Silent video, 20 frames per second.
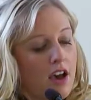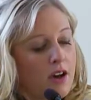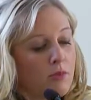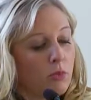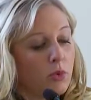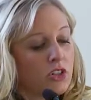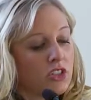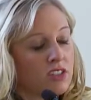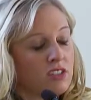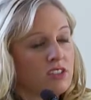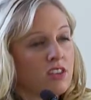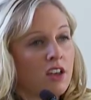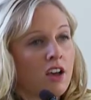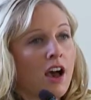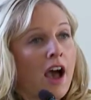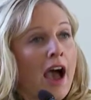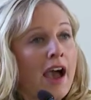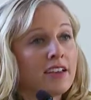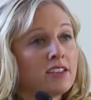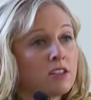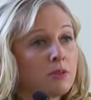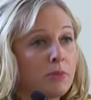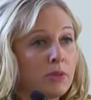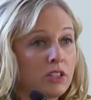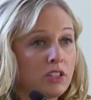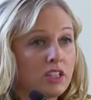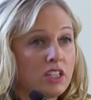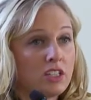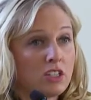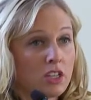which is the eye's
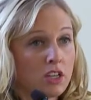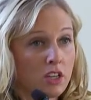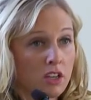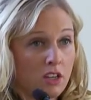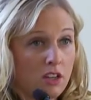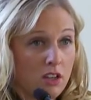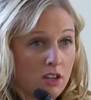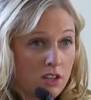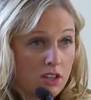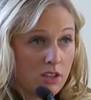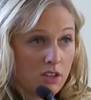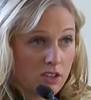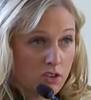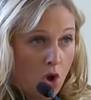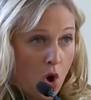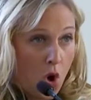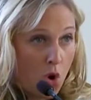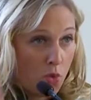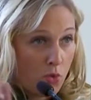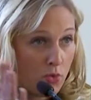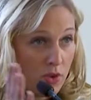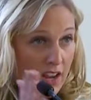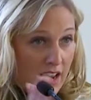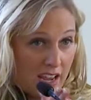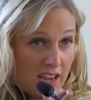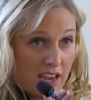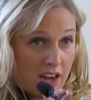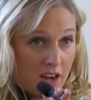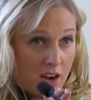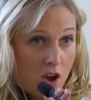ability to hone
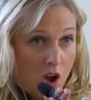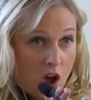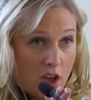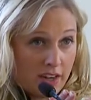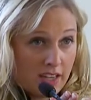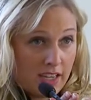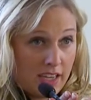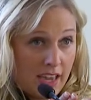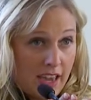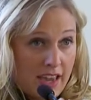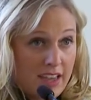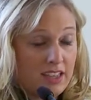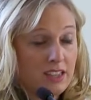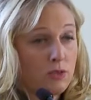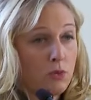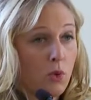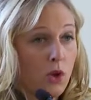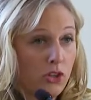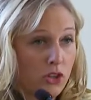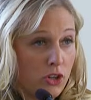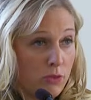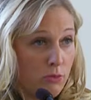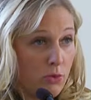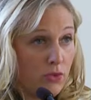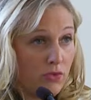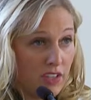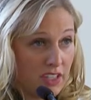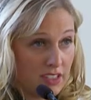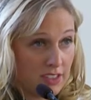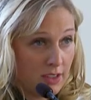in on a gaze while you're
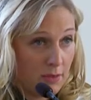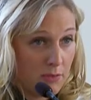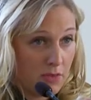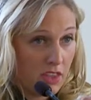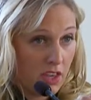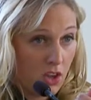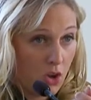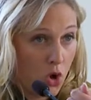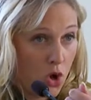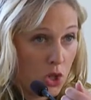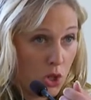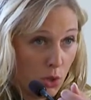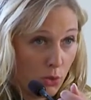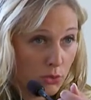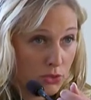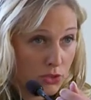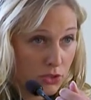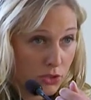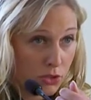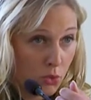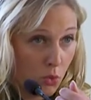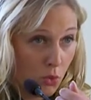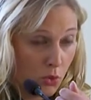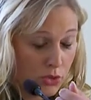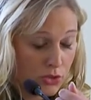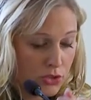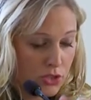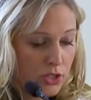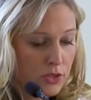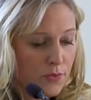moving something closer
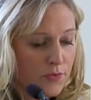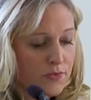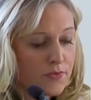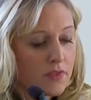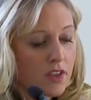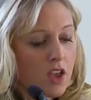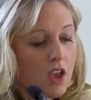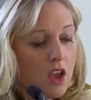towards you.